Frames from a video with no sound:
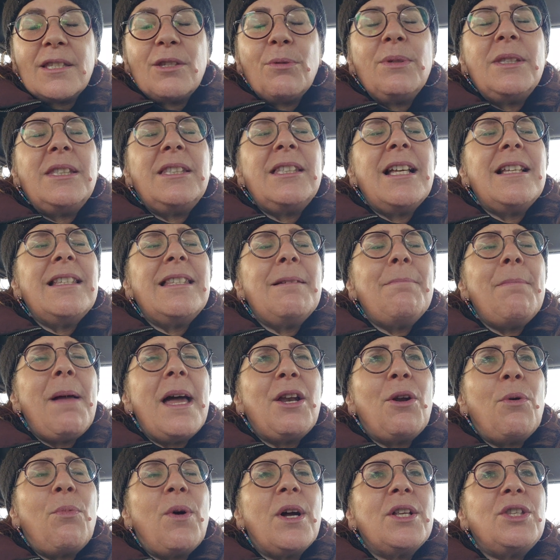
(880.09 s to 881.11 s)
So it doesn't
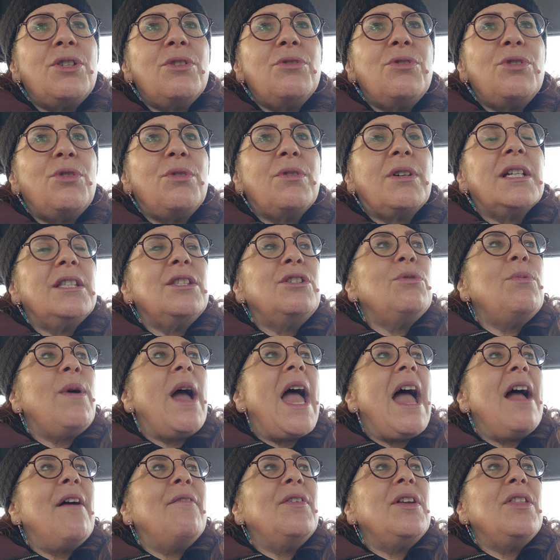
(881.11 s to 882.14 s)
matter what you do. You could do
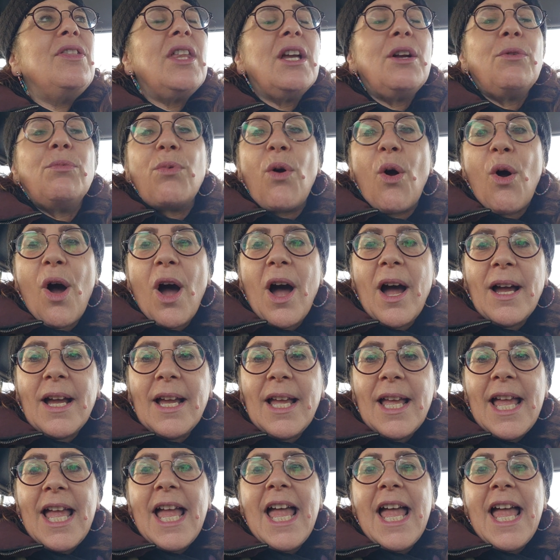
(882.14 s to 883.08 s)
everything wrong,